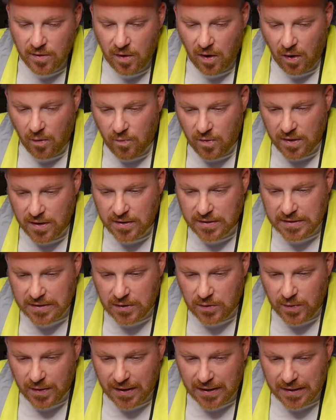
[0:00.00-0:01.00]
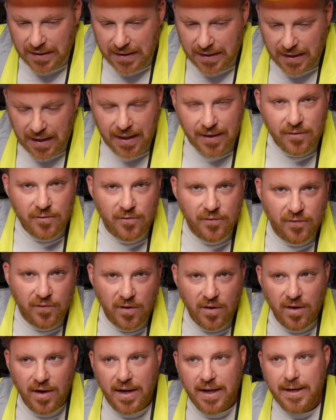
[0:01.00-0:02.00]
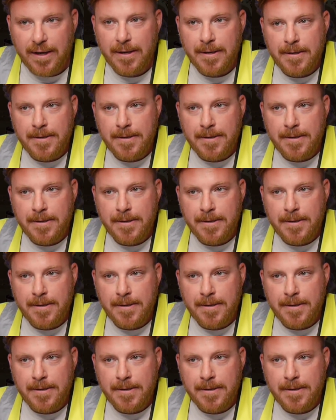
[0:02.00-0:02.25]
I wanted to quickly clarify